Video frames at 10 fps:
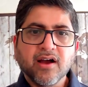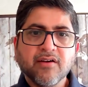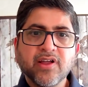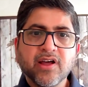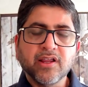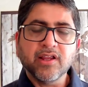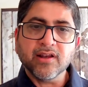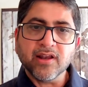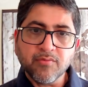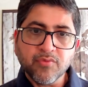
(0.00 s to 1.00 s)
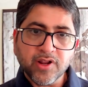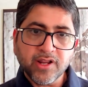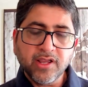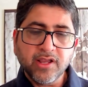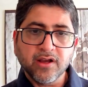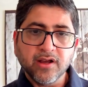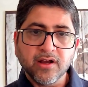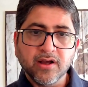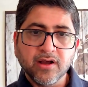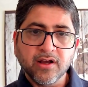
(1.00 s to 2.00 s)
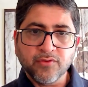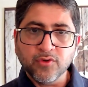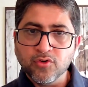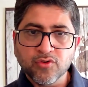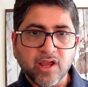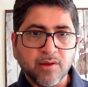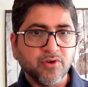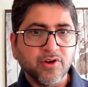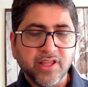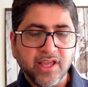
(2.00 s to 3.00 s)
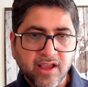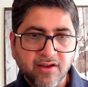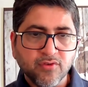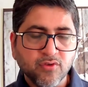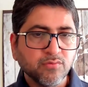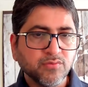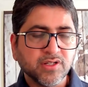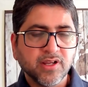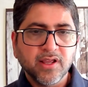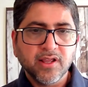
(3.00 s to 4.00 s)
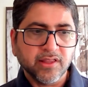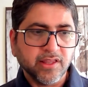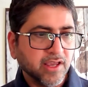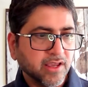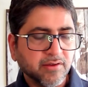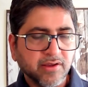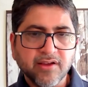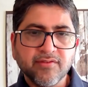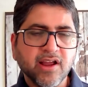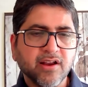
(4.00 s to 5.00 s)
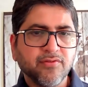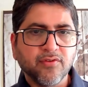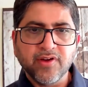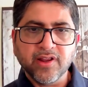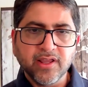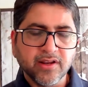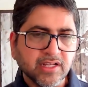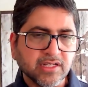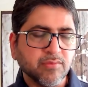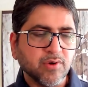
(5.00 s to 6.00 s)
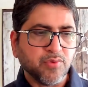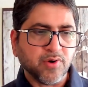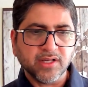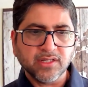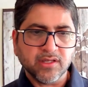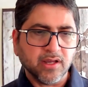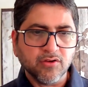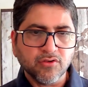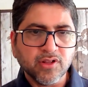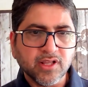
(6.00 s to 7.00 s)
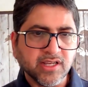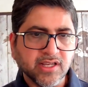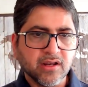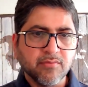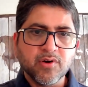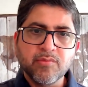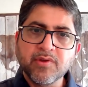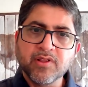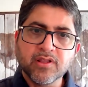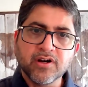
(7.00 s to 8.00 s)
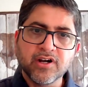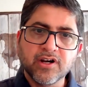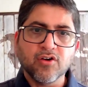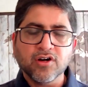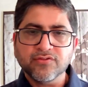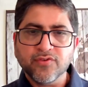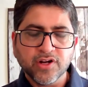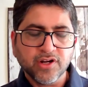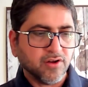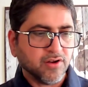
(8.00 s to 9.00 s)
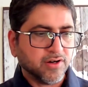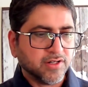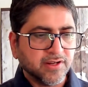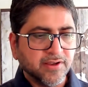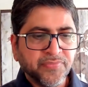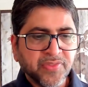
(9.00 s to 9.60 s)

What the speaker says: I've done in library. If you go to library, they have rooms. They give that for very reasonable price. I don't know the exact number, maybe $30, $40.